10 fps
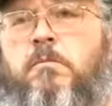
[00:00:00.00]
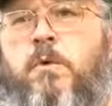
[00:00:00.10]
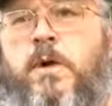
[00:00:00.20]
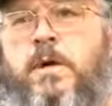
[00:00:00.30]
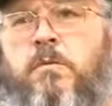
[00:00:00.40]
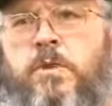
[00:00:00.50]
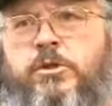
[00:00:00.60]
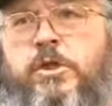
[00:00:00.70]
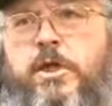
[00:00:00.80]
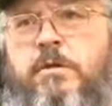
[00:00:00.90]
when I when I
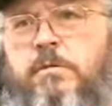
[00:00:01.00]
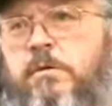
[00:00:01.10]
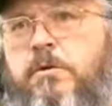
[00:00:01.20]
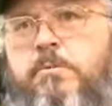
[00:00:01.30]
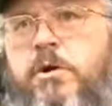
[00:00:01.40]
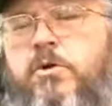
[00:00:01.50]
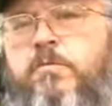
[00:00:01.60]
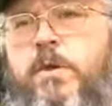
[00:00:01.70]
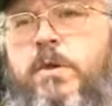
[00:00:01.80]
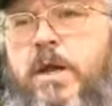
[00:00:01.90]
seen the
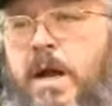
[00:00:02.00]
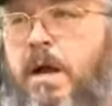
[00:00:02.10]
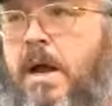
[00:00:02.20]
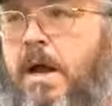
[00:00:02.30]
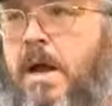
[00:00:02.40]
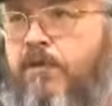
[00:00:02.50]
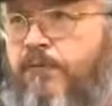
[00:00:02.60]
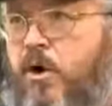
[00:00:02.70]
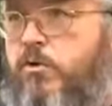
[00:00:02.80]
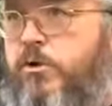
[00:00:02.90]
movement, then I, I like
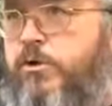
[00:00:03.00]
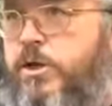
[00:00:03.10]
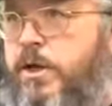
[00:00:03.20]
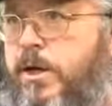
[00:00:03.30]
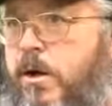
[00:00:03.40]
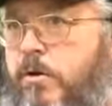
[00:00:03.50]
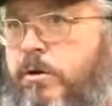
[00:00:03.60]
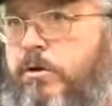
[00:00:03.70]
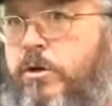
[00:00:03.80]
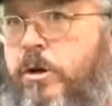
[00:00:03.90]
focused in
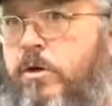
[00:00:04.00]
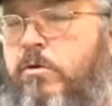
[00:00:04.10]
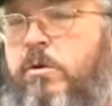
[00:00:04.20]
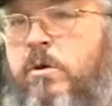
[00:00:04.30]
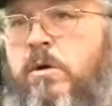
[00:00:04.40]
on it, you know,